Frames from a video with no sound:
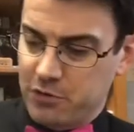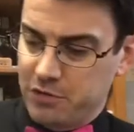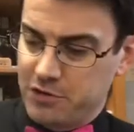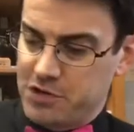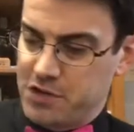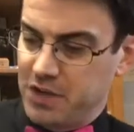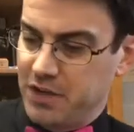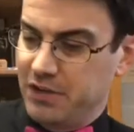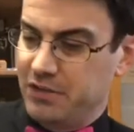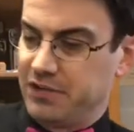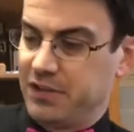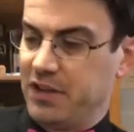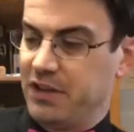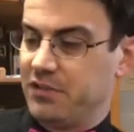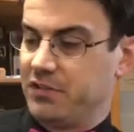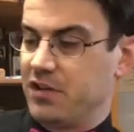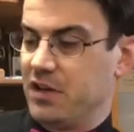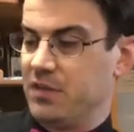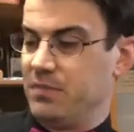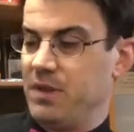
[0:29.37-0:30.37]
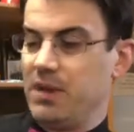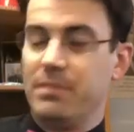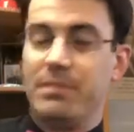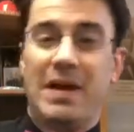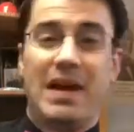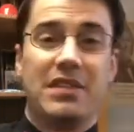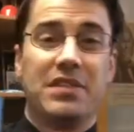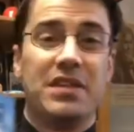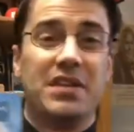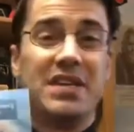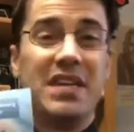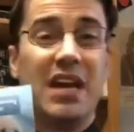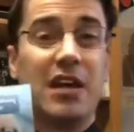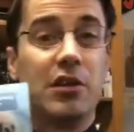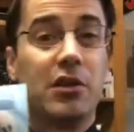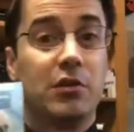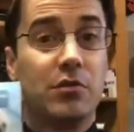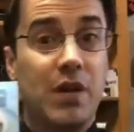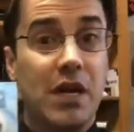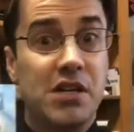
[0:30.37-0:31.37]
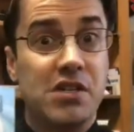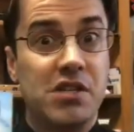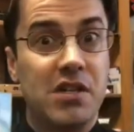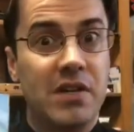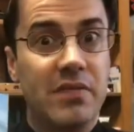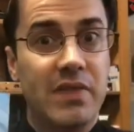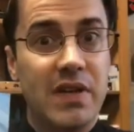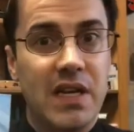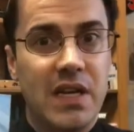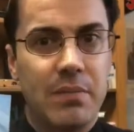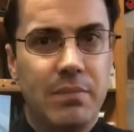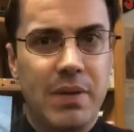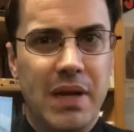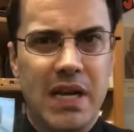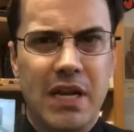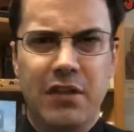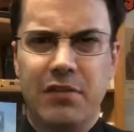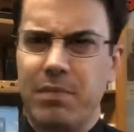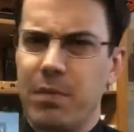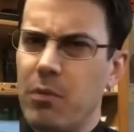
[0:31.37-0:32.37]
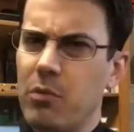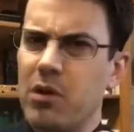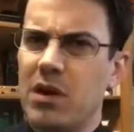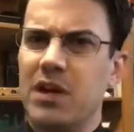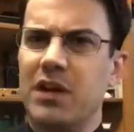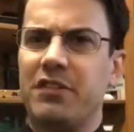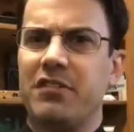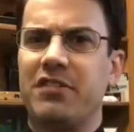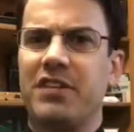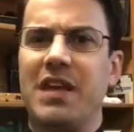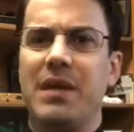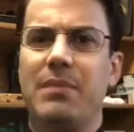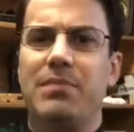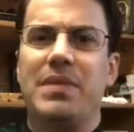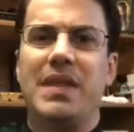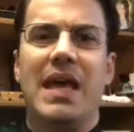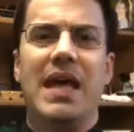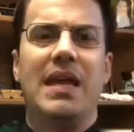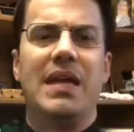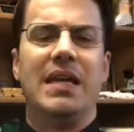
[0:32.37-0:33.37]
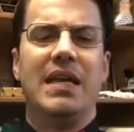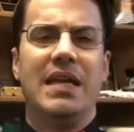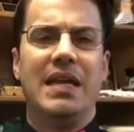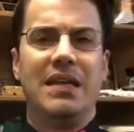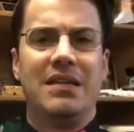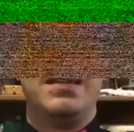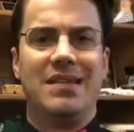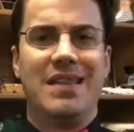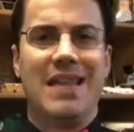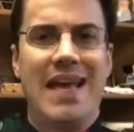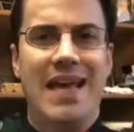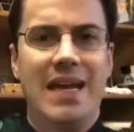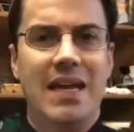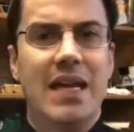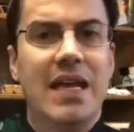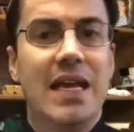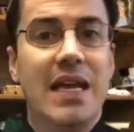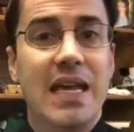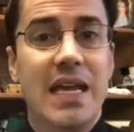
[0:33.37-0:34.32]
as you can see, is going to be about the Declaration of Independence, but we're going to skip that and get to that